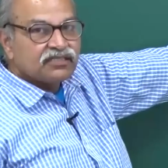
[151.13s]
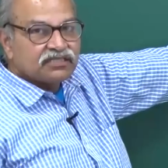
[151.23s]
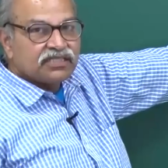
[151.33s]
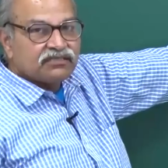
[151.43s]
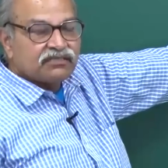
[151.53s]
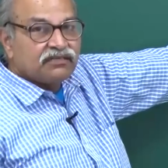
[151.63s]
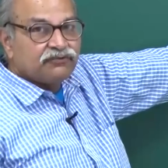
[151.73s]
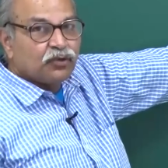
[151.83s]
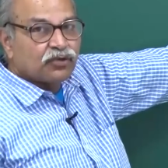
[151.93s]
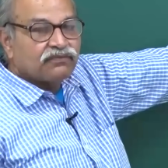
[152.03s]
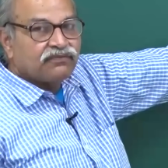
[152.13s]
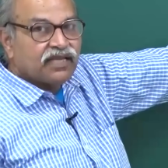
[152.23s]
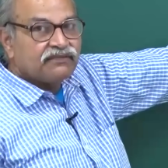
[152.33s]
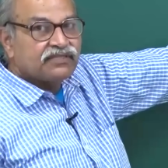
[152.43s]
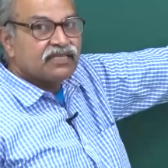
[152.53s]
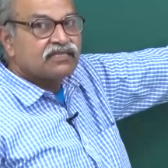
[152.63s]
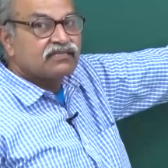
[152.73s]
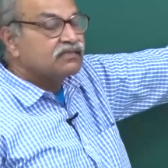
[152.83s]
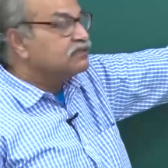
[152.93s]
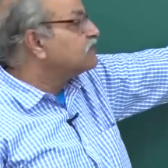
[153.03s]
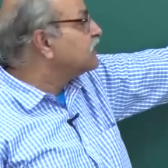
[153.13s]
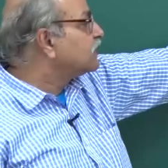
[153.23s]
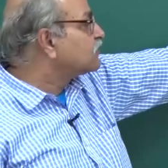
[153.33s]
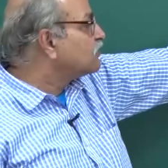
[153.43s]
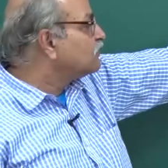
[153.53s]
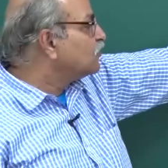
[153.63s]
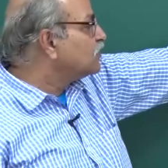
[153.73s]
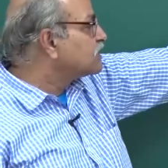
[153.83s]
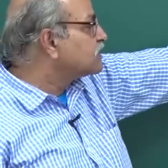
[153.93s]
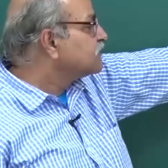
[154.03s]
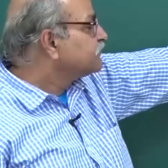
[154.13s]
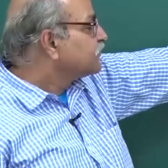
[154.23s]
say 3, 4, 5, 6 electron volts,